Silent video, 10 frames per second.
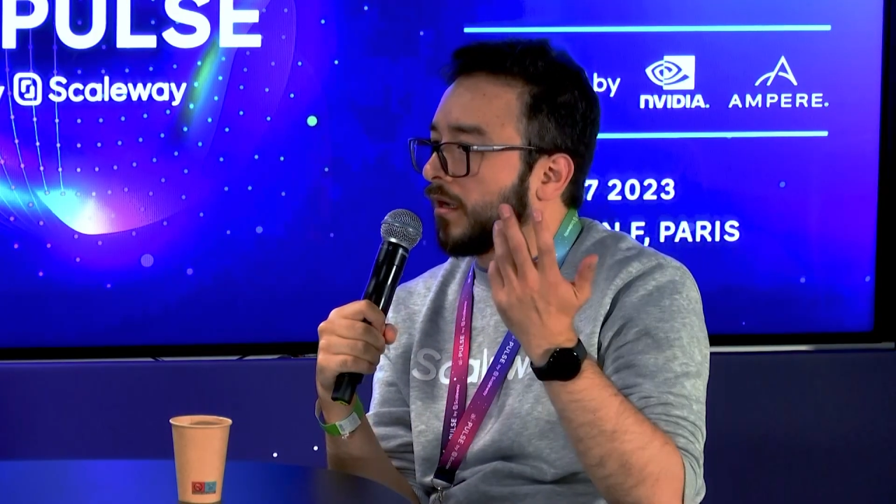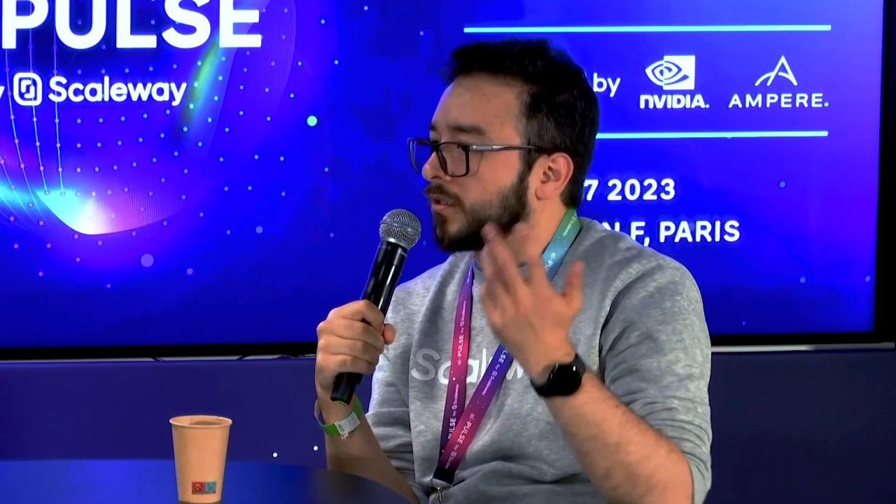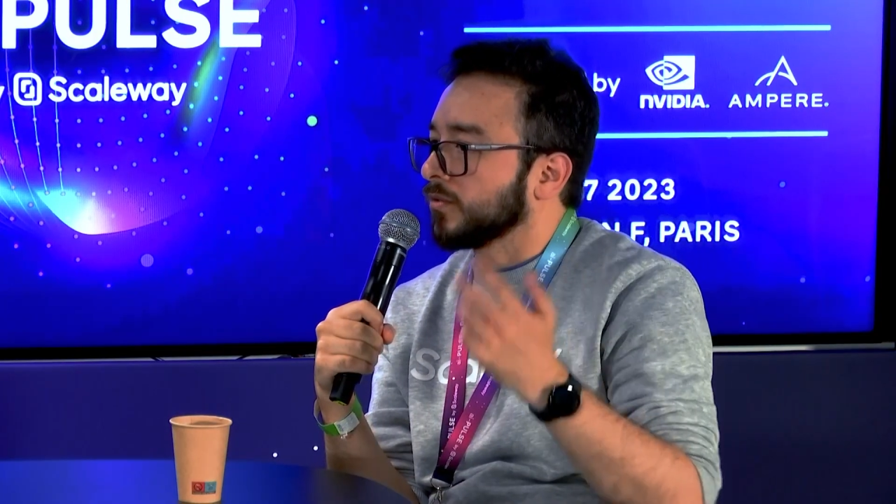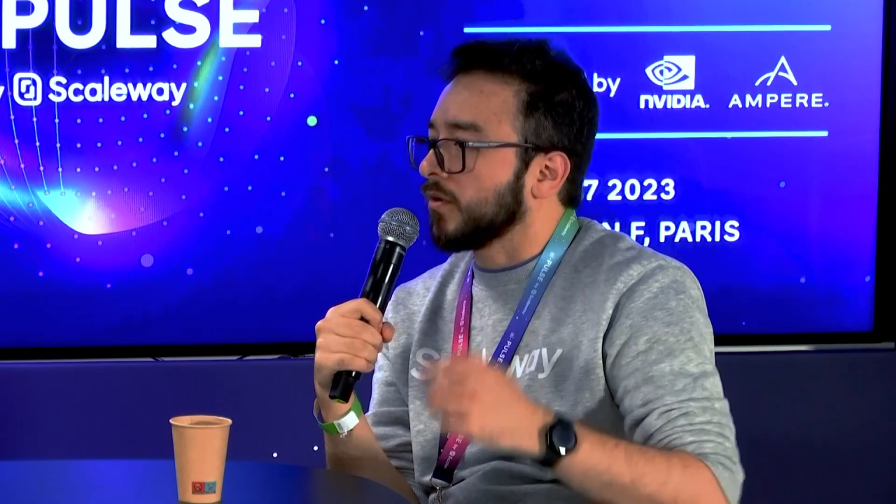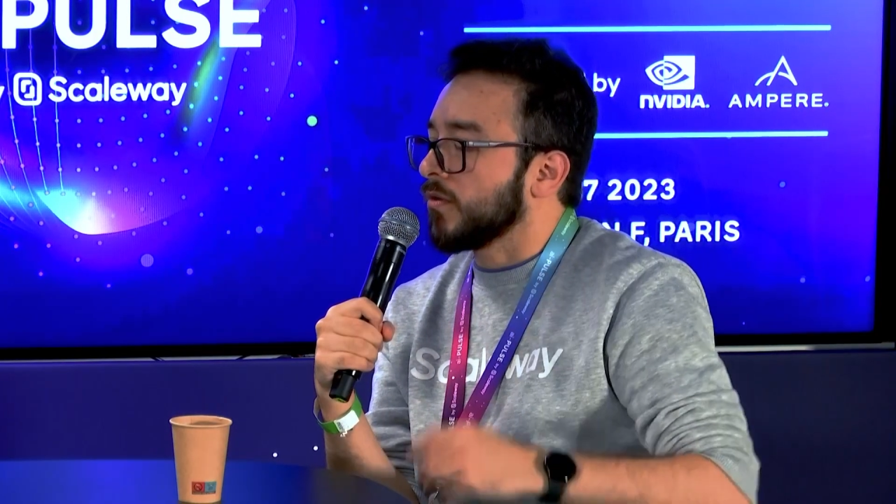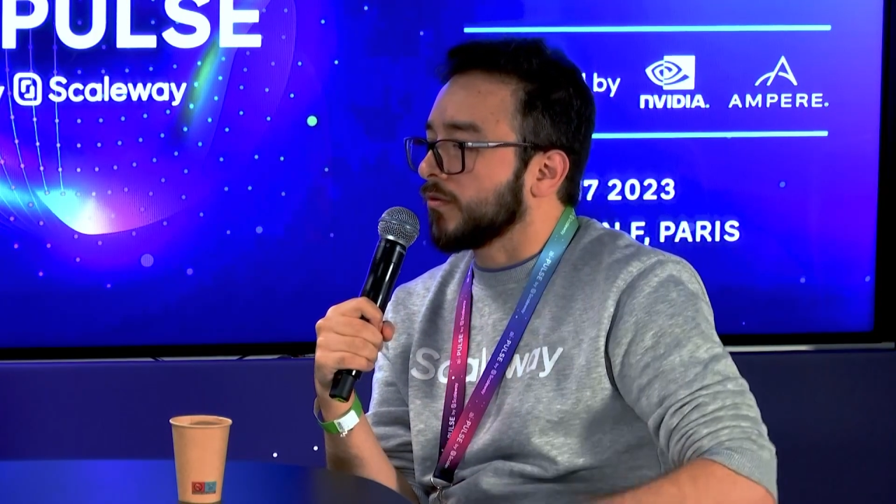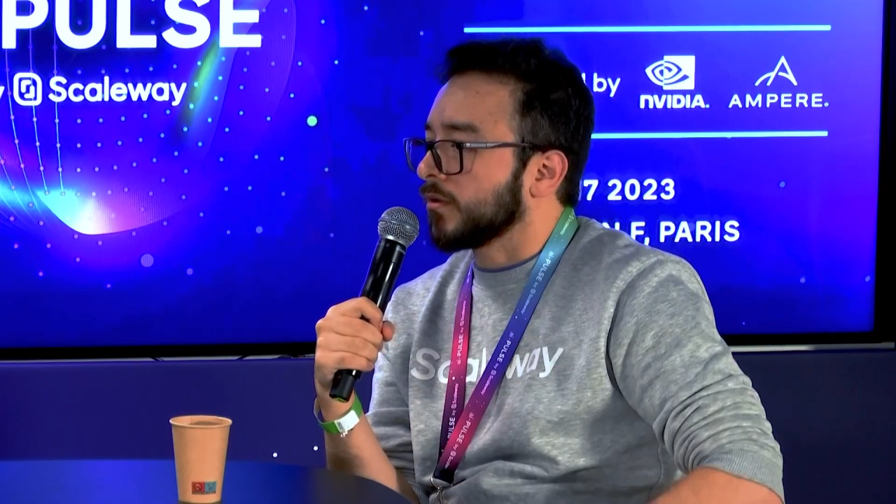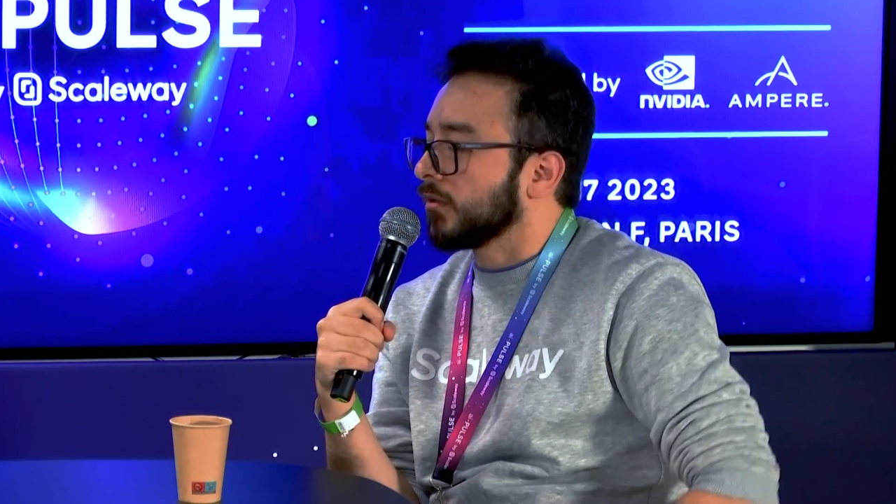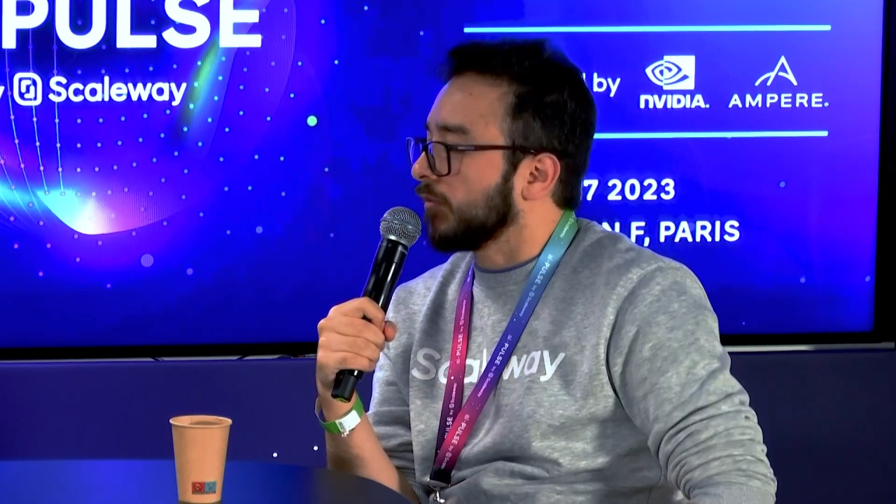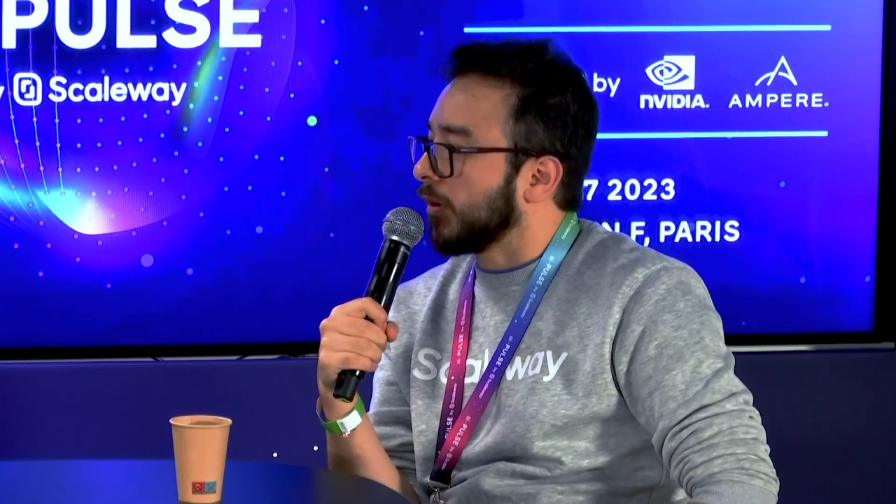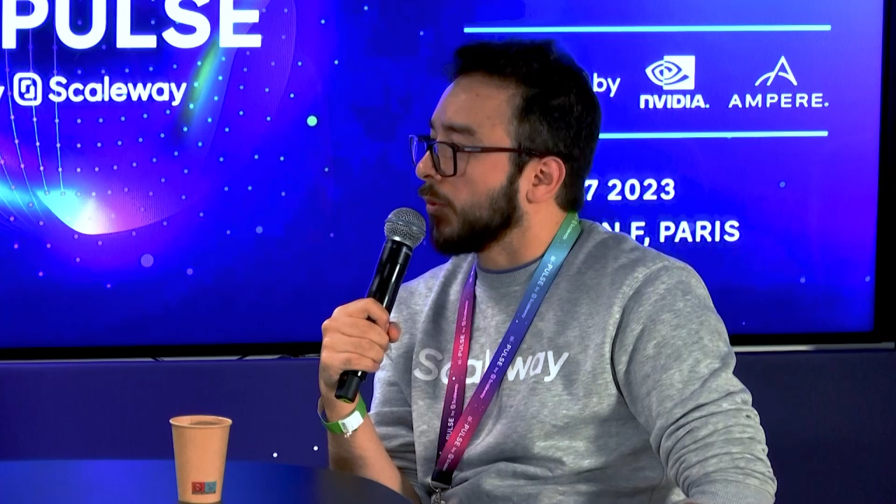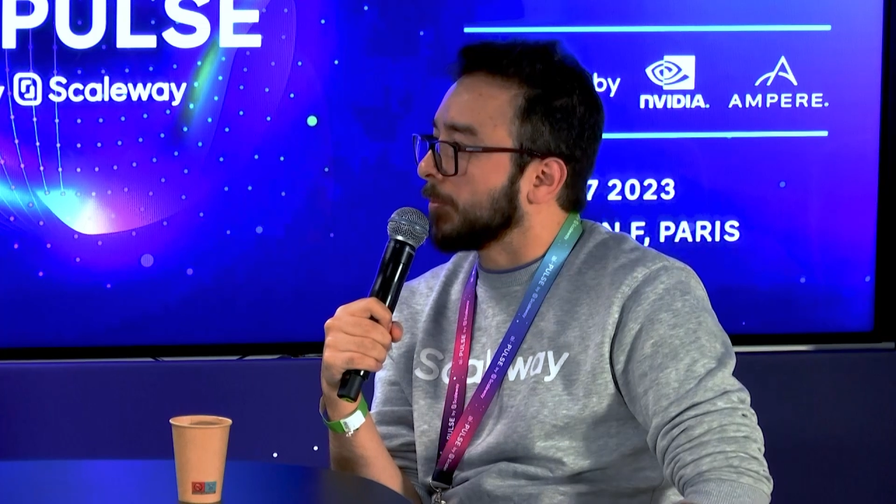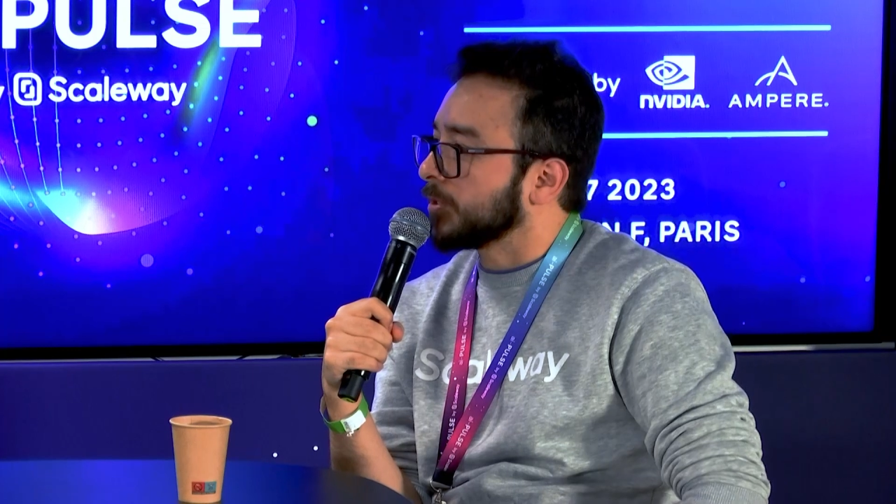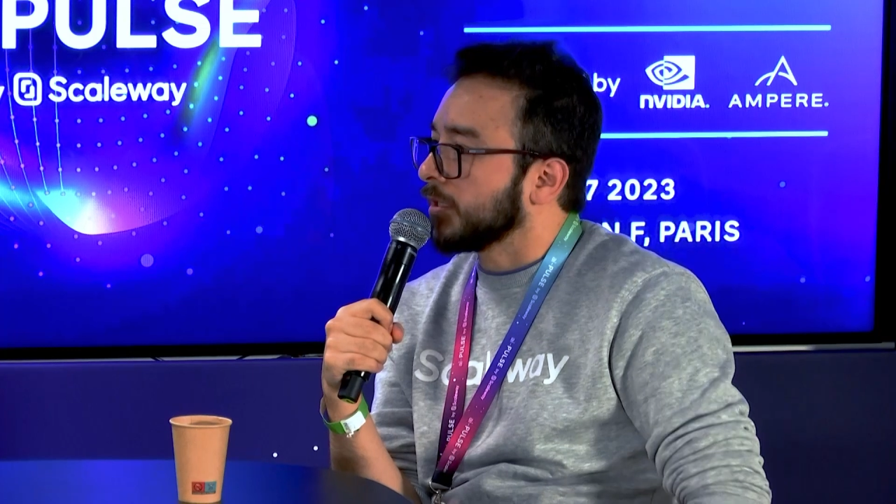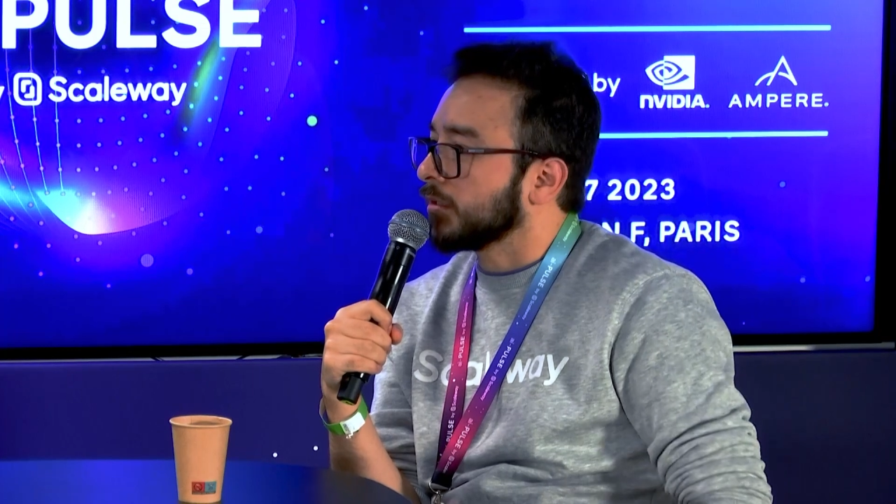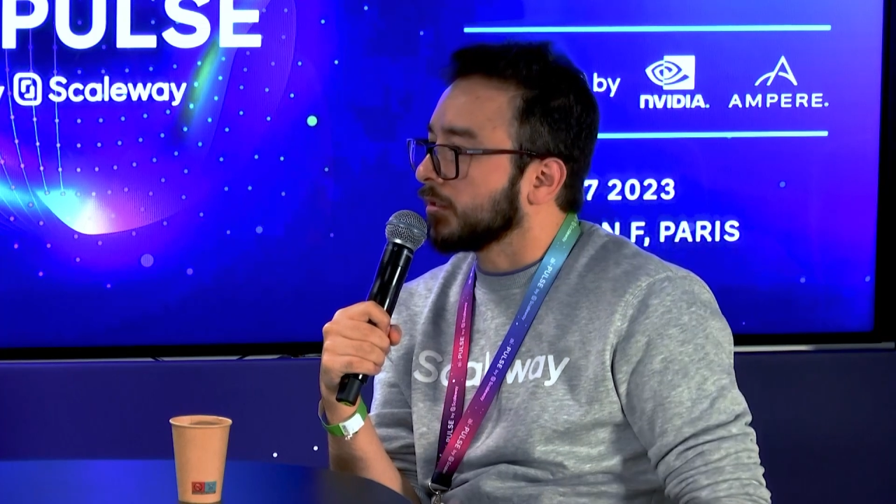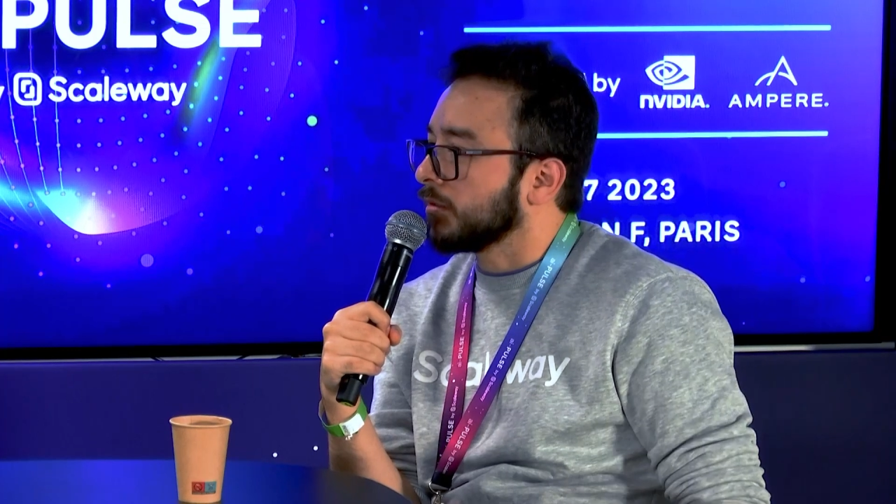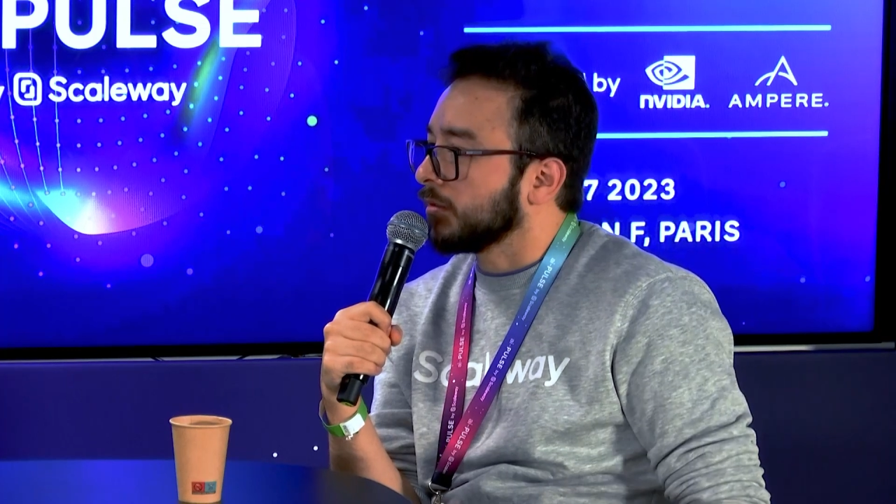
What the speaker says: as an author of a website,